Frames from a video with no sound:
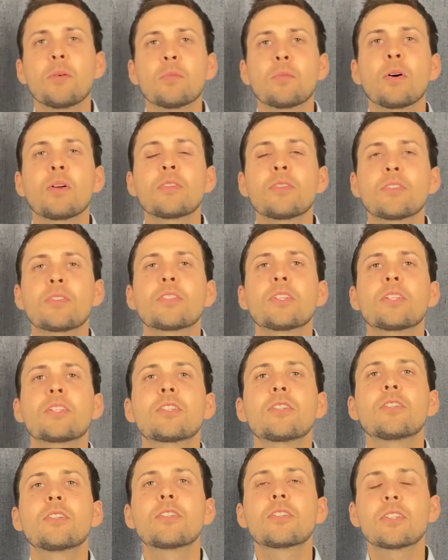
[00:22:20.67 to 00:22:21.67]
Brothers and
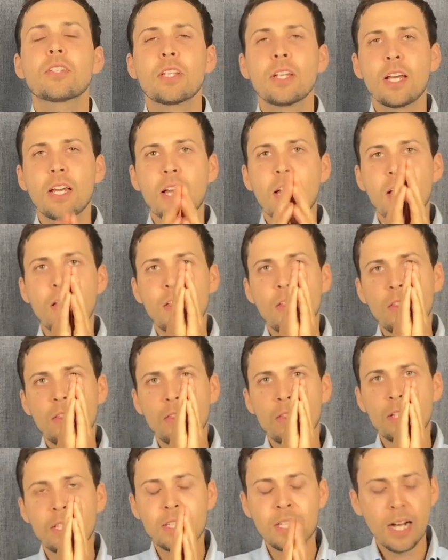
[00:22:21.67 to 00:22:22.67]
sisters,
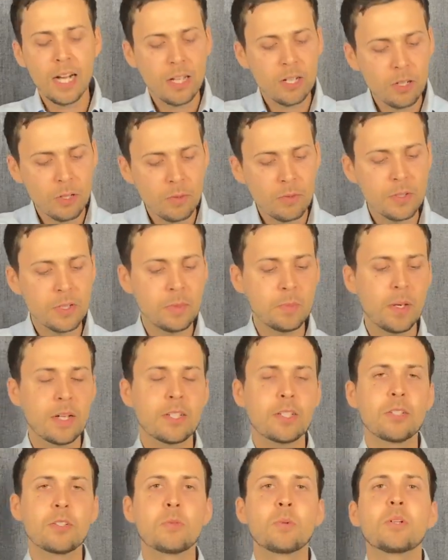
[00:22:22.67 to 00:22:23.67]
the title of this
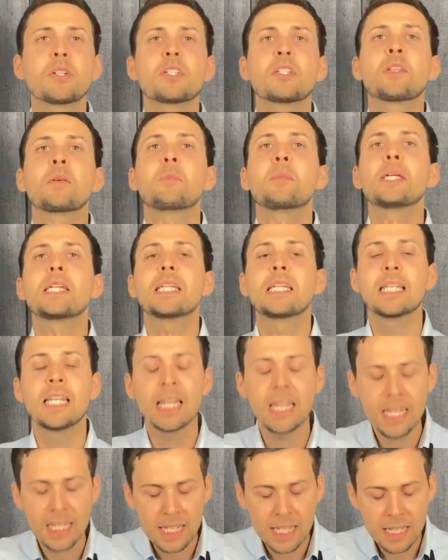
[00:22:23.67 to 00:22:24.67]
message was The
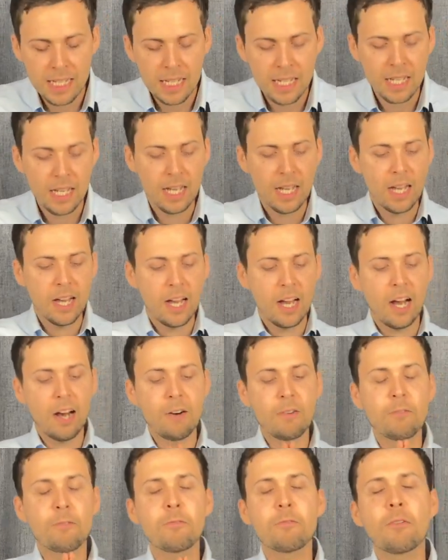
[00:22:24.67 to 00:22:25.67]
Beginning
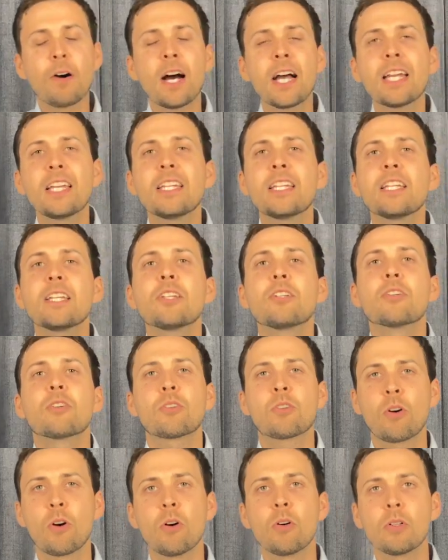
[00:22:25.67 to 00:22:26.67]
of Finding Your
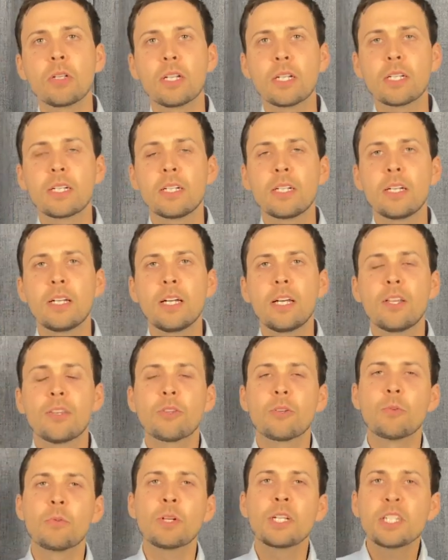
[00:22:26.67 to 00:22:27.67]
Calling.
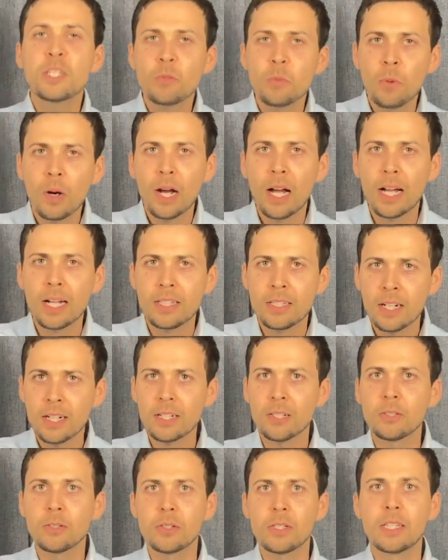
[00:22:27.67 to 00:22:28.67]
The reason why I
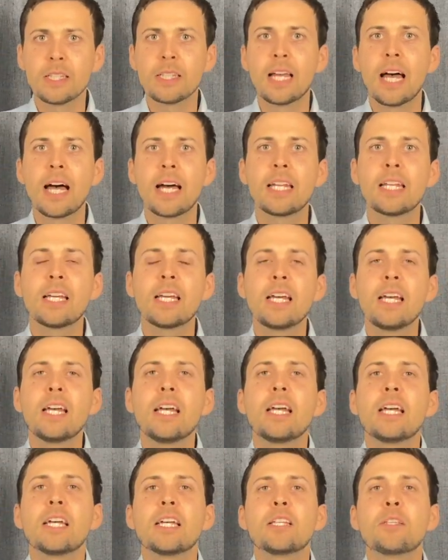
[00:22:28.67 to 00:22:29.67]
titled it that
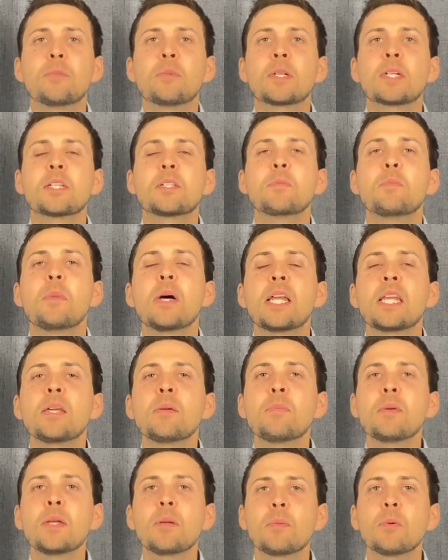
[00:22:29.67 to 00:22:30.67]
is because many
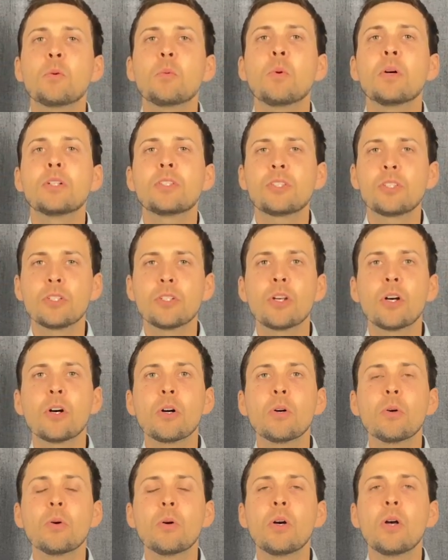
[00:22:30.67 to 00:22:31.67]
people want to
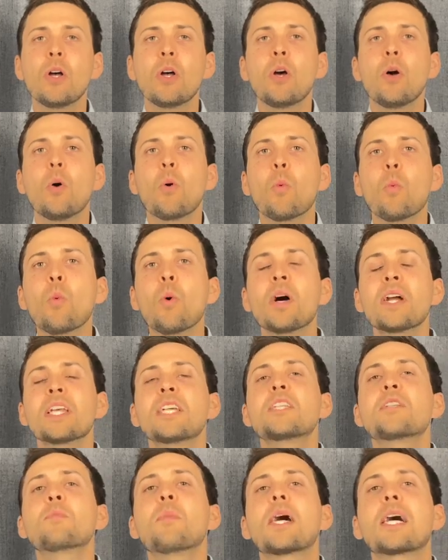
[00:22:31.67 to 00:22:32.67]
know what
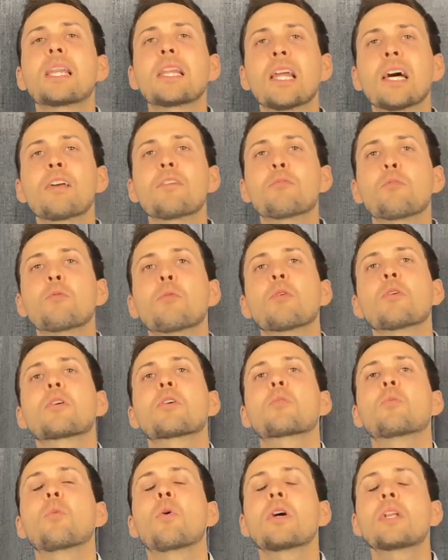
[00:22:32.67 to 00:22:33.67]
is my life
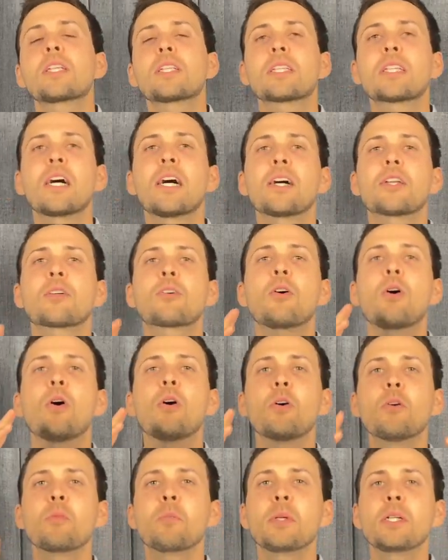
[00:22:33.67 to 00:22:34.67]
work? What has God
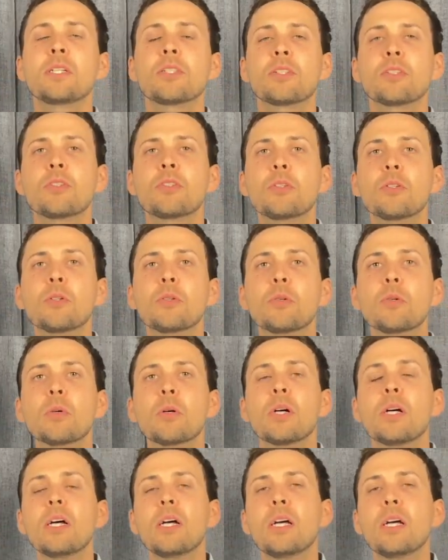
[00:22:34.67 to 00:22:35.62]
called me to do?